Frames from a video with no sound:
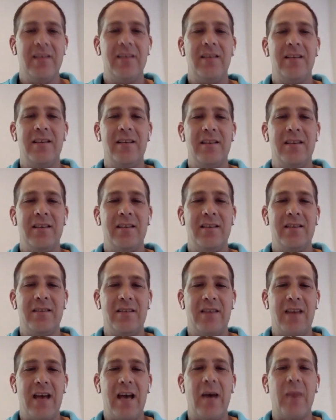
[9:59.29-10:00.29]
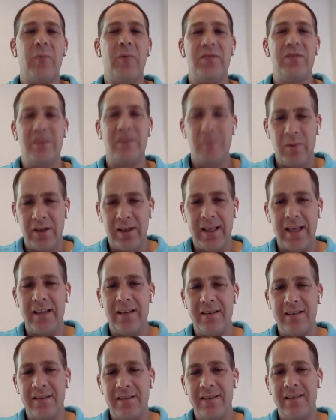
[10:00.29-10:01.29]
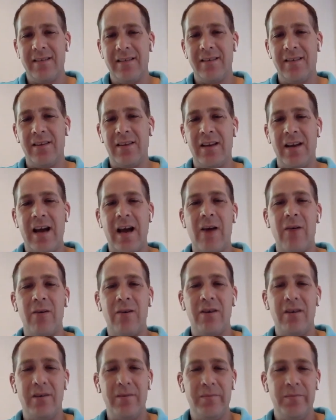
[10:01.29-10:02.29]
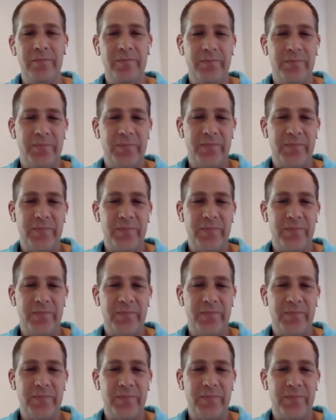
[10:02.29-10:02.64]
and the app would simulate the outcome.